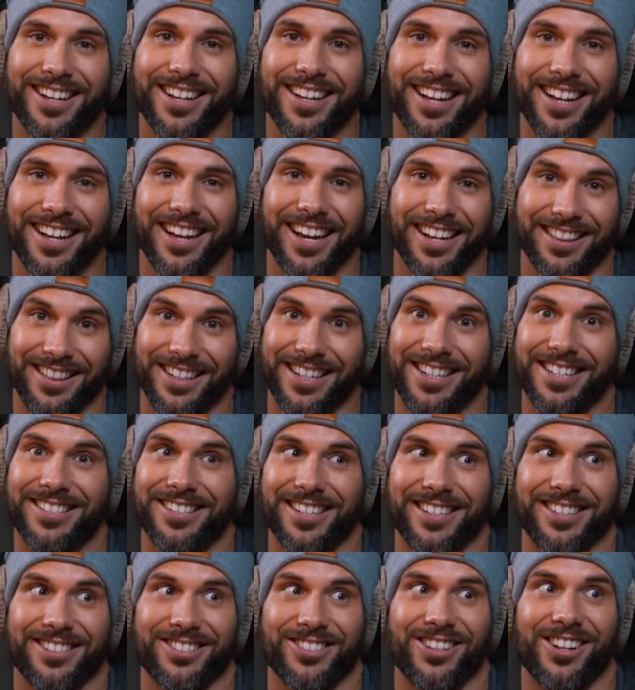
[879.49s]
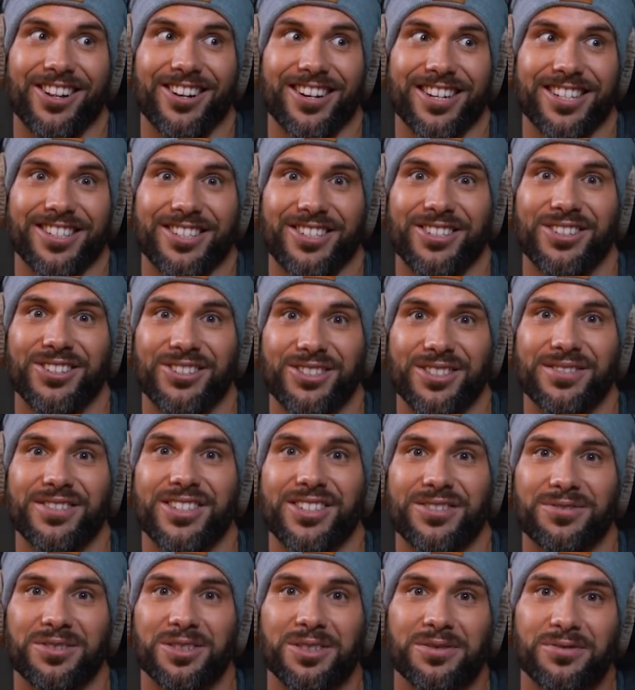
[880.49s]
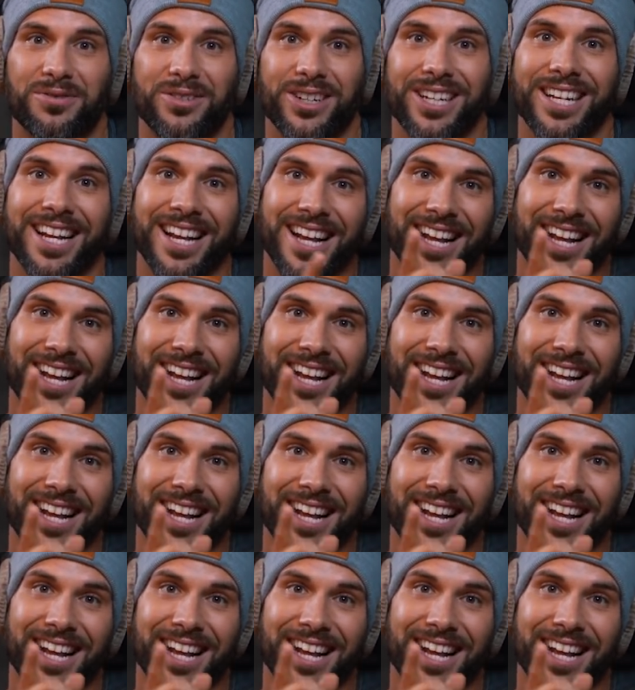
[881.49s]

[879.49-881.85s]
at least as long as YouTube is for free.